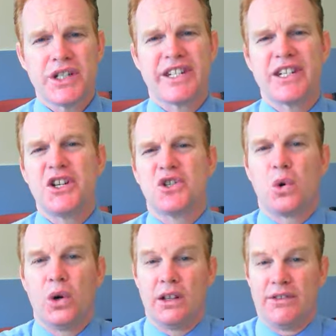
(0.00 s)
essential
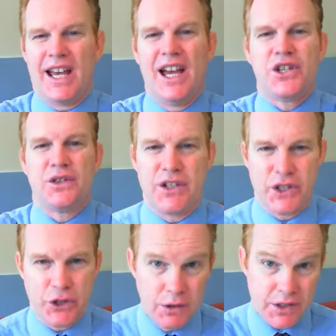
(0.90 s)
qualification for
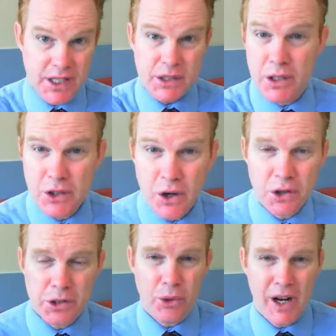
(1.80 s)
service? That's what the
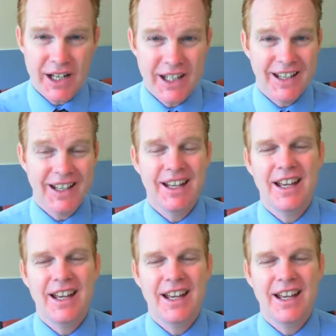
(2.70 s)
title's brought out here.